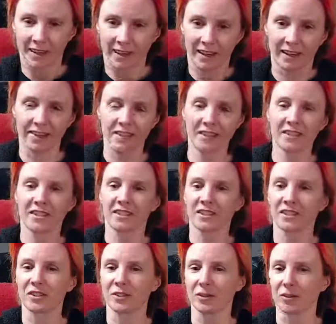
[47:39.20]
And this gets
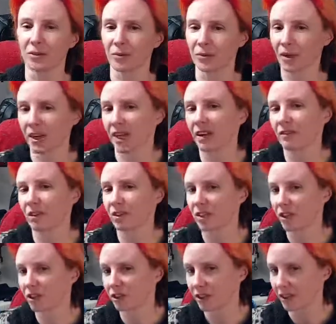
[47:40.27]
into the
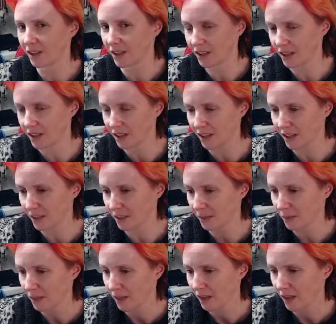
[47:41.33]
conversation that I said
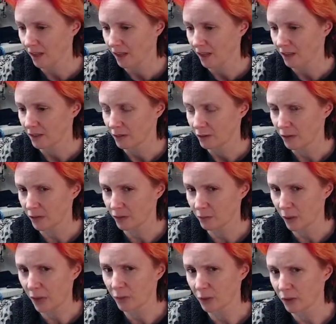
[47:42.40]
is
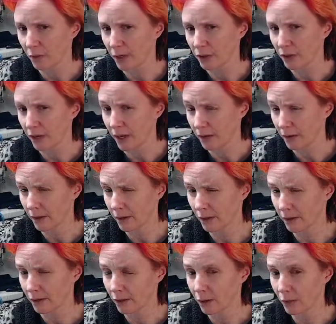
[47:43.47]
probably going to make your head
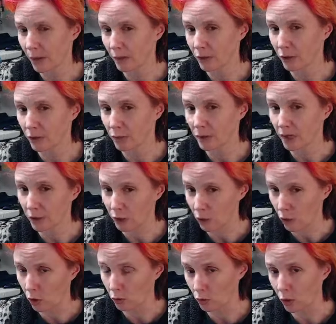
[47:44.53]
hurt, and you're probably going to be like,
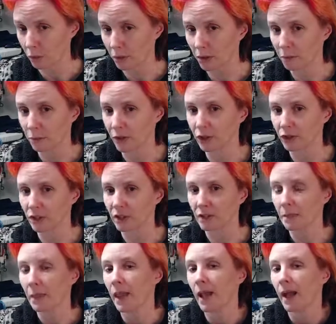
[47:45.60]
no, don't burn bridges.
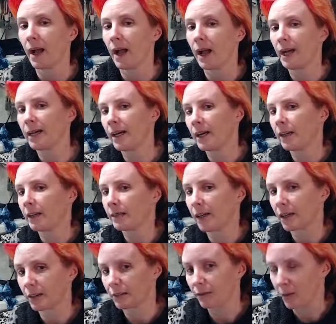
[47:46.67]
I got a
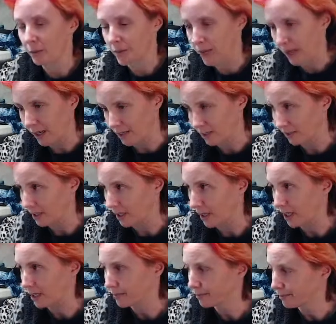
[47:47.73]
letter from the
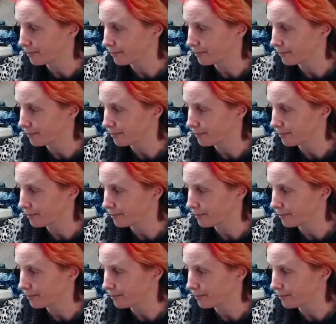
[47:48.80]
SVA.